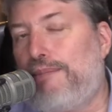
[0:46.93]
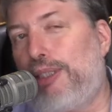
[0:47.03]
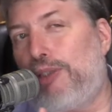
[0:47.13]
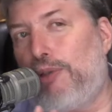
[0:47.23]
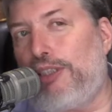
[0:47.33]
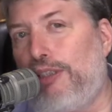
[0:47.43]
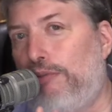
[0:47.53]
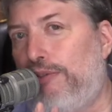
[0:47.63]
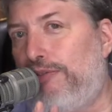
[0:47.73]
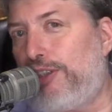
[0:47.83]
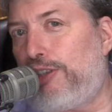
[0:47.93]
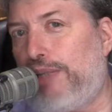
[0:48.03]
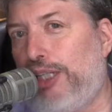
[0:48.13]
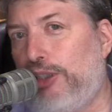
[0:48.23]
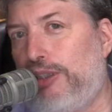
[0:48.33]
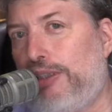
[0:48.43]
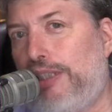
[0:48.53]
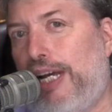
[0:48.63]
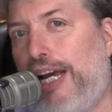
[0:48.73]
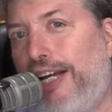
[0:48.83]
Because of
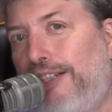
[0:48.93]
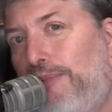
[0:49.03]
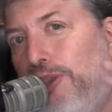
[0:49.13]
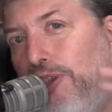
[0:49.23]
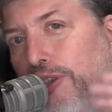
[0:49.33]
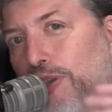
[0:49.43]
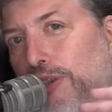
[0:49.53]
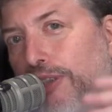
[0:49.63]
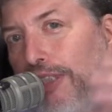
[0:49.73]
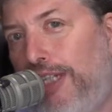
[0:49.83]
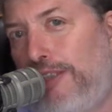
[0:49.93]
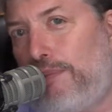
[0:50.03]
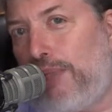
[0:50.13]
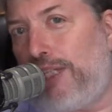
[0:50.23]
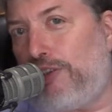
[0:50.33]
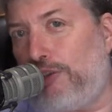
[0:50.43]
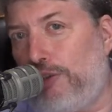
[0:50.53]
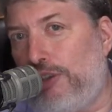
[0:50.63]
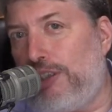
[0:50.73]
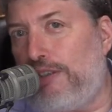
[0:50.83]
refrigeration, animal slaughter takes place
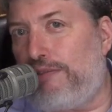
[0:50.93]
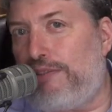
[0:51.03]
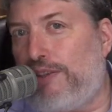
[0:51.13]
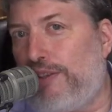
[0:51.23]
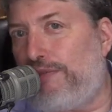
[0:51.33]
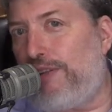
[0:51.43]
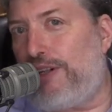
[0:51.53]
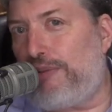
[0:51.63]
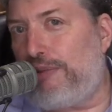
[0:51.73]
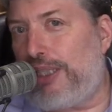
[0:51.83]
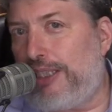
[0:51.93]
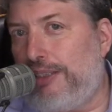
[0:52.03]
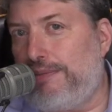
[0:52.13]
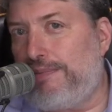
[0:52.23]
usually very far away,